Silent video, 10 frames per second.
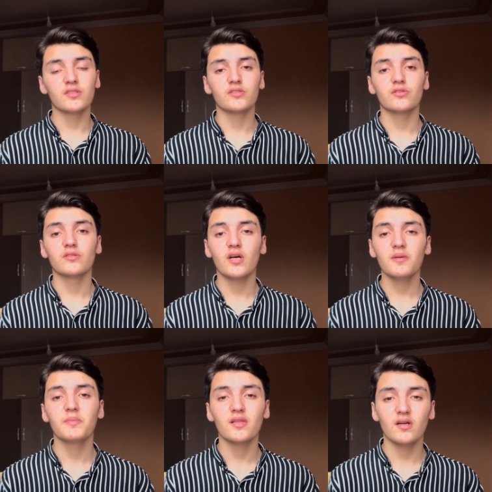should
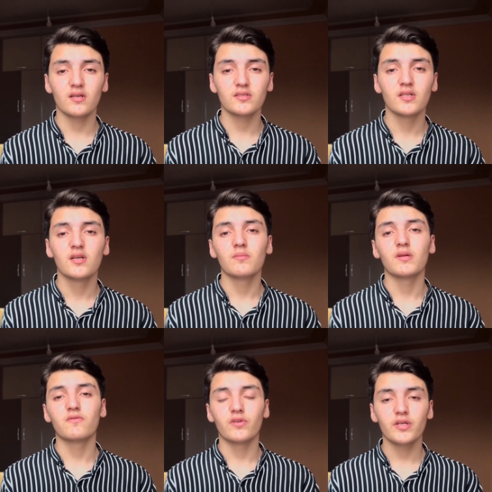not be lost,
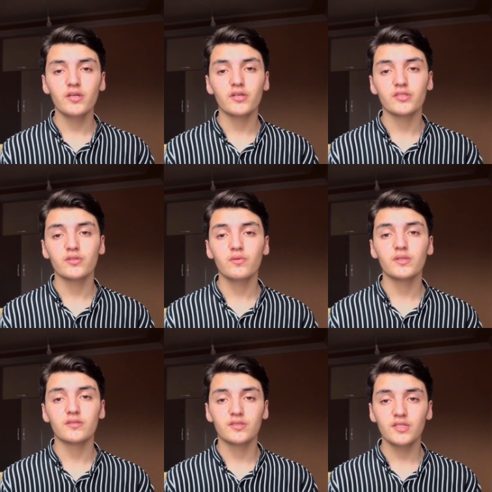but for years no one
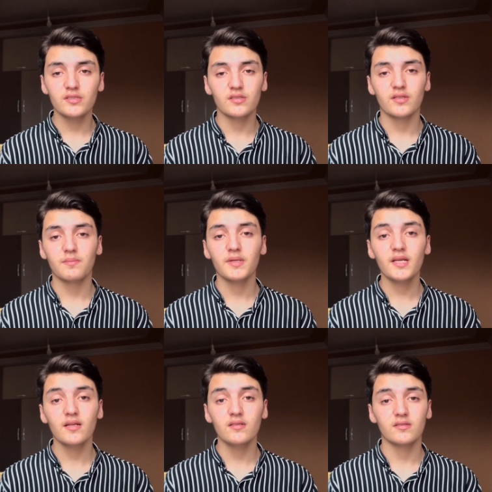suggested a
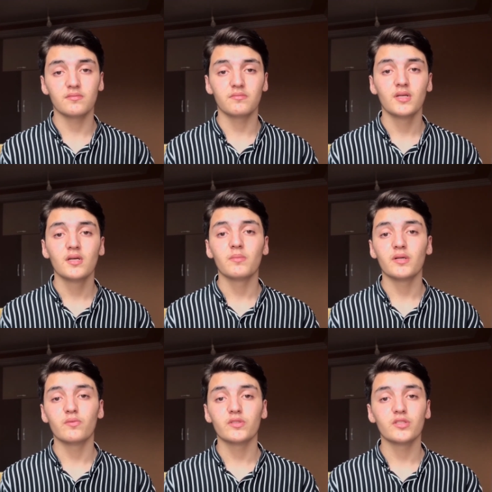mechanism
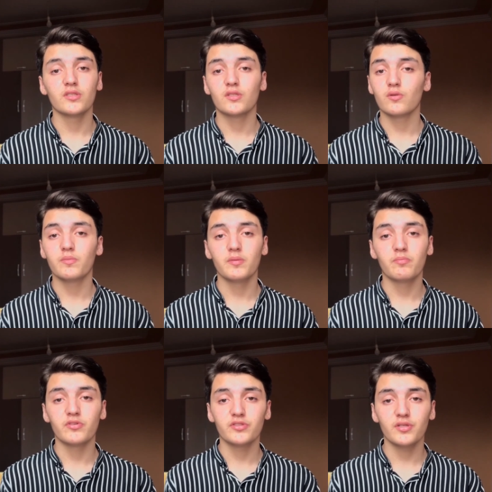by which it could be
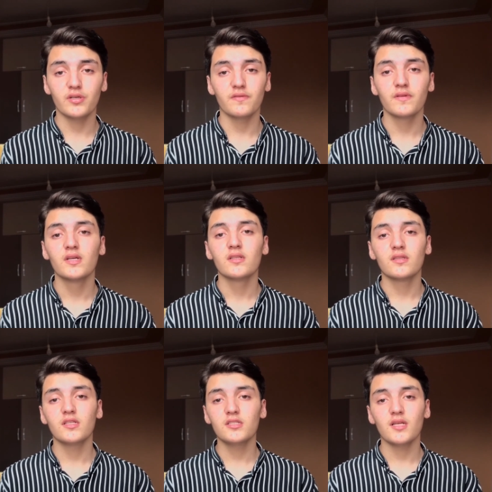preserved.
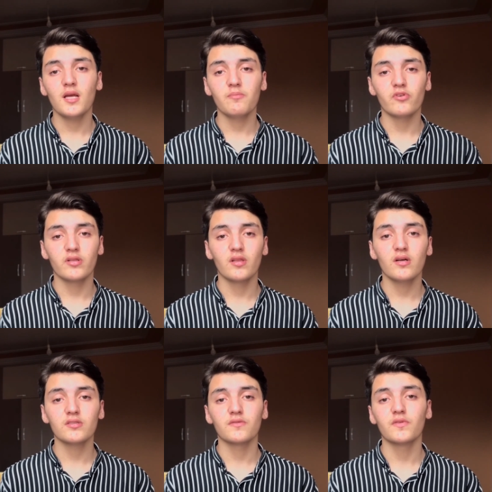This apparent
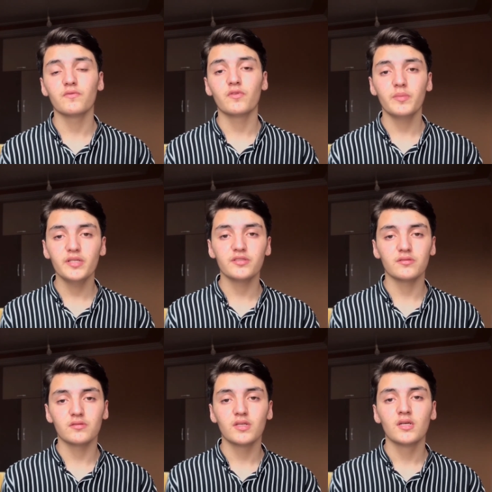loss of
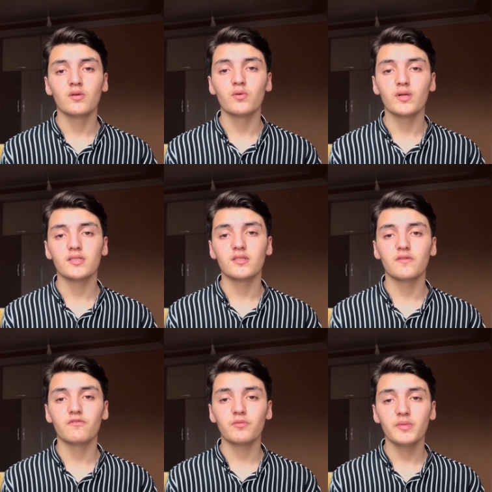information, known as the
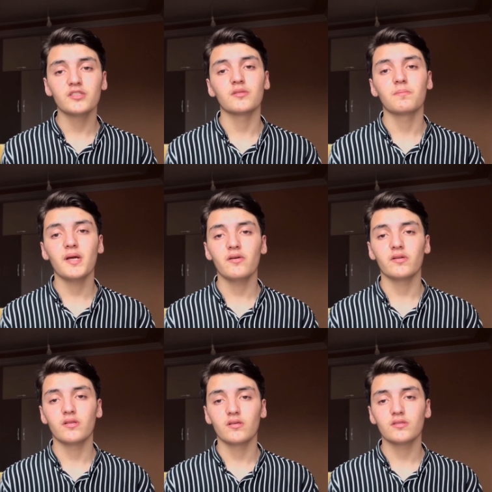information
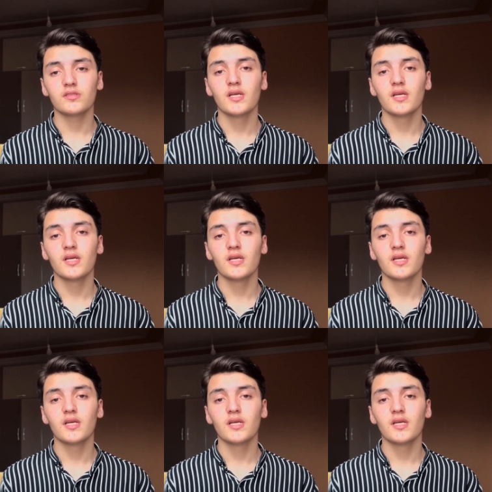paradox,